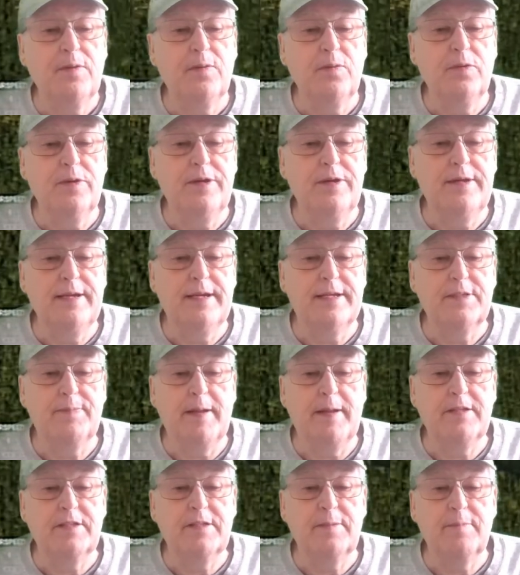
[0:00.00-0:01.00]
would
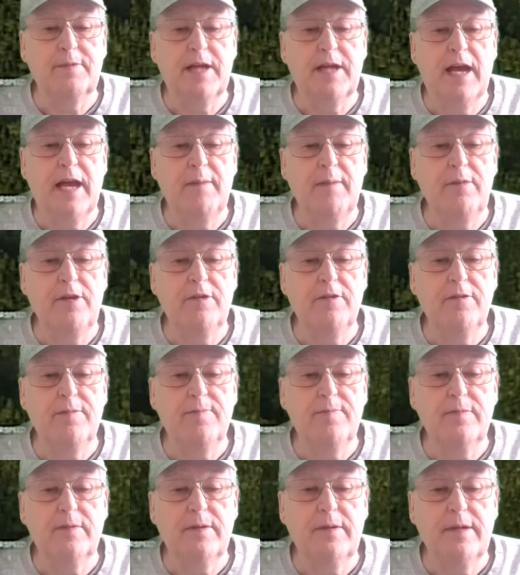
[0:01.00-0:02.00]
spend some time here.
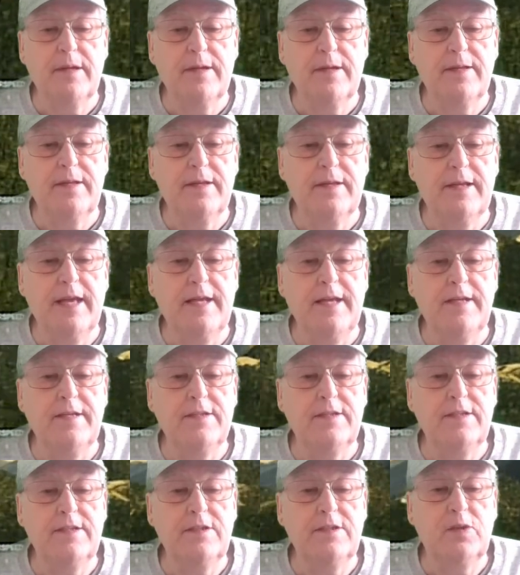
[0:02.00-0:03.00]

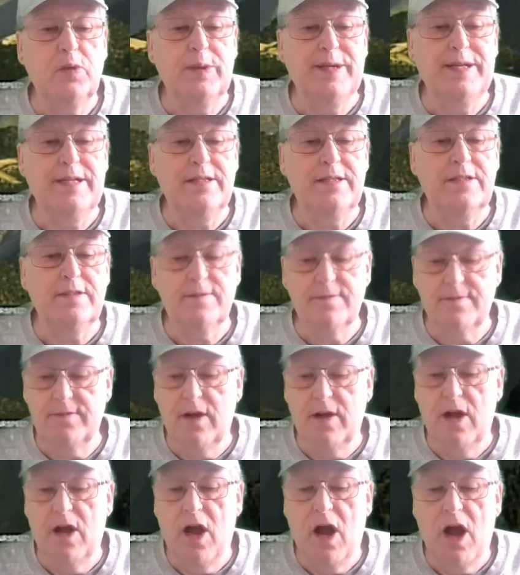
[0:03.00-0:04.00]
Kings and queens of
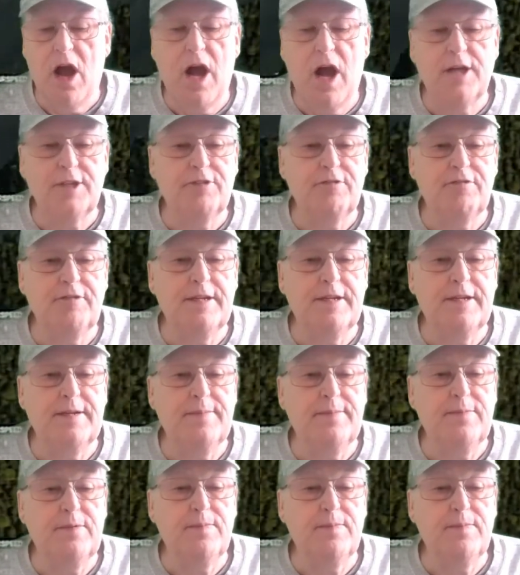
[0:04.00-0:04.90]
Austria